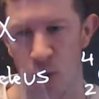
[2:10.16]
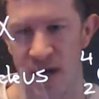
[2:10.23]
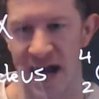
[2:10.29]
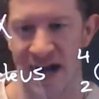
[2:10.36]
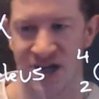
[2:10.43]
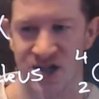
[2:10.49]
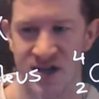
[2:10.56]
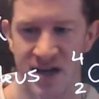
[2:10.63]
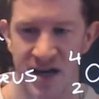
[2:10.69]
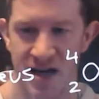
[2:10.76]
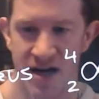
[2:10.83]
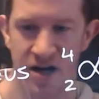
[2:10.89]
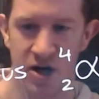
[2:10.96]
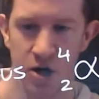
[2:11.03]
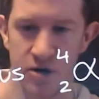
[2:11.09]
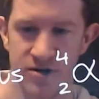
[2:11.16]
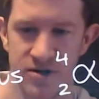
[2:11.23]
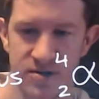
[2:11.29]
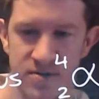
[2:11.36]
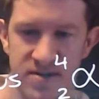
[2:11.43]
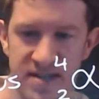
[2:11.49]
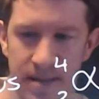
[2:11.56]
reaction, goes
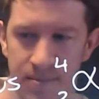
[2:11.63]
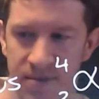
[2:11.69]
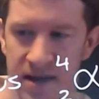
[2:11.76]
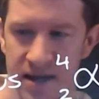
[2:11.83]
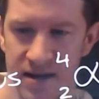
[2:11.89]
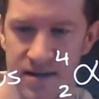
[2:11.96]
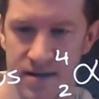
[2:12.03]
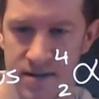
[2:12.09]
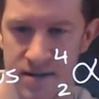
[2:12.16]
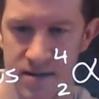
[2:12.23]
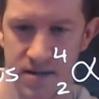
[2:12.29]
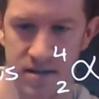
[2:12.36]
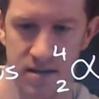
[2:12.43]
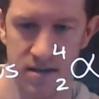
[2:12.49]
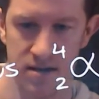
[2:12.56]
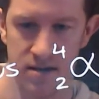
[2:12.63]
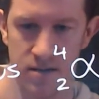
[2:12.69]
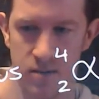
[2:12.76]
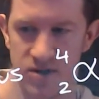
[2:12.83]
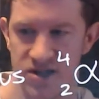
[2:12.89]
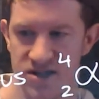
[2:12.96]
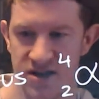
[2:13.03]
to something,
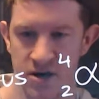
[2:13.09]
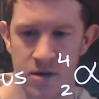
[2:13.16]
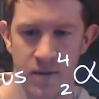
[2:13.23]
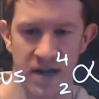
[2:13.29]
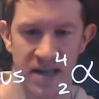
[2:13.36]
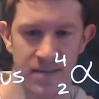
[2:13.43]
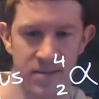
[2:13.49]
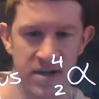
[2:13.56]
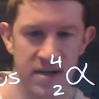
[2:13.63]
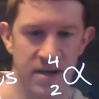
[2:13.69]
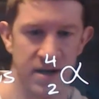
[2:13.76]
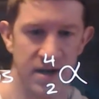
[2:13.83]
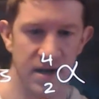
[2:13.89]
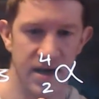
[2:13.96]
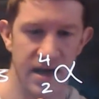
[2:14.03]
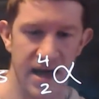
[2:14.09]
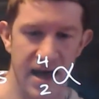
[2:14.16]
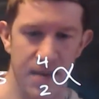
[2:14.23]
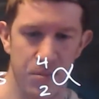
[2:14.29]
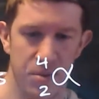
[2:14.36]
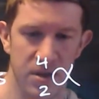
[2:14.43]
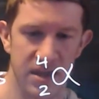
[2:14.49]
which is the new element,
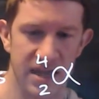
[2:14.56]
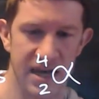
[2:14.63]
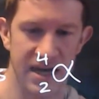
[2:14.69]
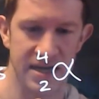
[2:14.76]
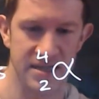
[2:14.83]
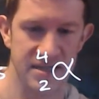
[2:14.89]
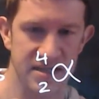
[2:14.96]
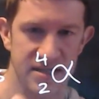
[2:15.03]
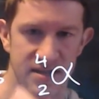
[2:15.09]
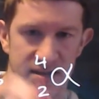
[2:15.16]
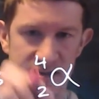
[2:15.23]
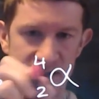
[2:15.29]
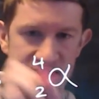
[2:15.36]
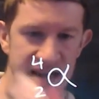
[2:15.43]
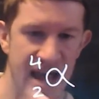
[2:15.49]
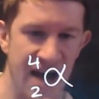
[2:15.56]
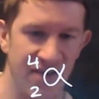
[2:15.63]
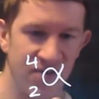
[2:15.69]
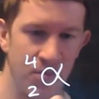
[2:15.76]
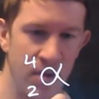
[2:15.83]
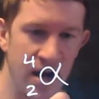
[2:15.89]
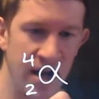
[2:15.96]
plus this
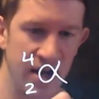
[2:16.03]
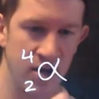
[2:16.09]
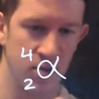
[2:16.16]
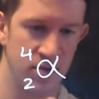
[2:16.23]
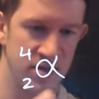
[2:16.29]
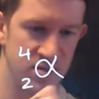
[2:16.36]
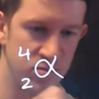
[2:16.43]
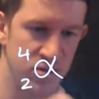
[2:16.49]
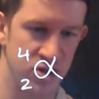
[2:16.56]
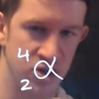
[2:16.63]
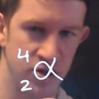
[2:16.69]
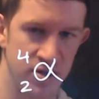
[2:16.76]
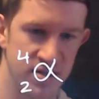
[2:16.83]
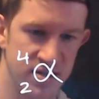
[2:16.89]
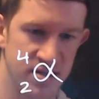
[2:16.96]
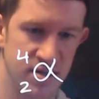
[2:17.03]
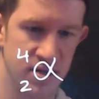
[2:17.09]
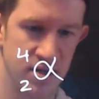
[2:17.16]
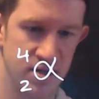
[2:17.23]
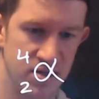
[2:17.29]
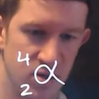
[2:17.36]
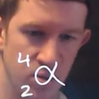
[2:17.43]
alpha particle that's produced.
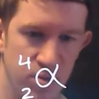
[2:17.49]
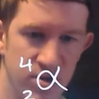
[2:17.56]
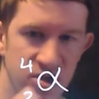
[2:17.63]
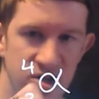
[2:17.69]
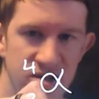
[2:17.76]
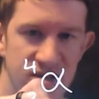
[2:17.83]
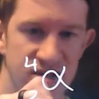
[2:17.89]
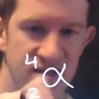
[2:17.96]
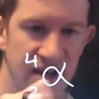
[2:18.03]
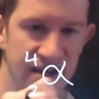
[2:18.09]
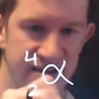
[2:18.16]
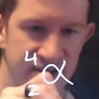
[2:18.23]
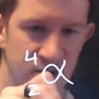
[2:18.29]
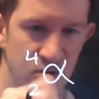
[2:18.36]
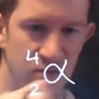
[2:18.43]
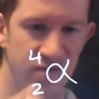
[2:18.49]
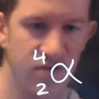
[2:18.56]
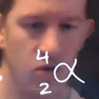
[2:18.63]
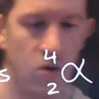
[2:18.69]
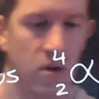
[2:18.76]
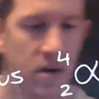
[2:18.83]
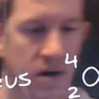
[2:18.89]
So it produces a 2,
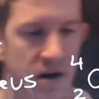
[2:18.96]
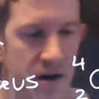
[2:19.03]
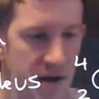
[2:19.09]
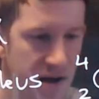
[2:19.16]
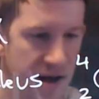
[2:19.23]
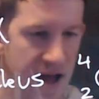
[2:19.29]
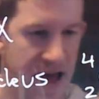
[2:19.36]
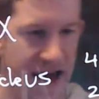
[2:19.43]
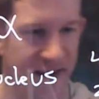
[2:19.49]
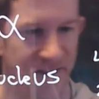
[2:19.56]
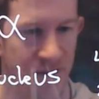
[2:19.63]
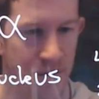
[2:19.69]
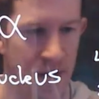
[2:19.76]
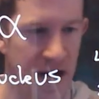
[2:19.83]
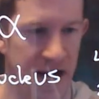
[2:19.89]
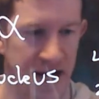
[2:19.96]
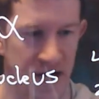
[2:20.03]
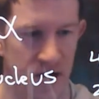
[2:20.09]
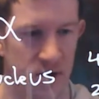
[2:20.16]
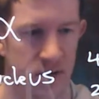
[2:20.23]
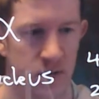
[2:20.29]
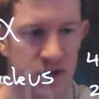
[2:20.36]
4 alpha
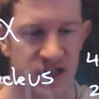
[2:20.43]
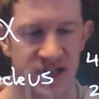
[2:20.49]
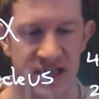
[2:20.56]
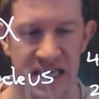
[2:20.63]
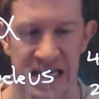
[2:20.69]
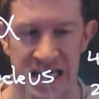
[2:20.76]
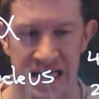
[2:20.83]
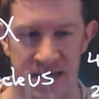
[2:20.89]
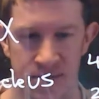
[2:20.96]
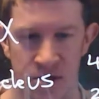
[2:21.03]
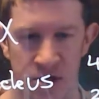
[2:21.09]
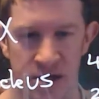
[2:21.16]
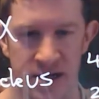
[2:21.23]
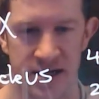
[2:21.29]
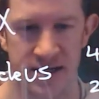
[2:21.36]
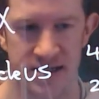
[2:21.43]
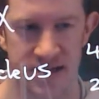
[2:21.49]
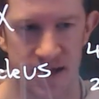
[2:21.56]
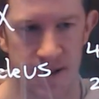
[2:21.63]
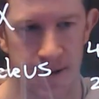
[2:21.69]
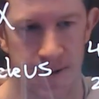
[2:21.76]
particle, which is the helium nucleus.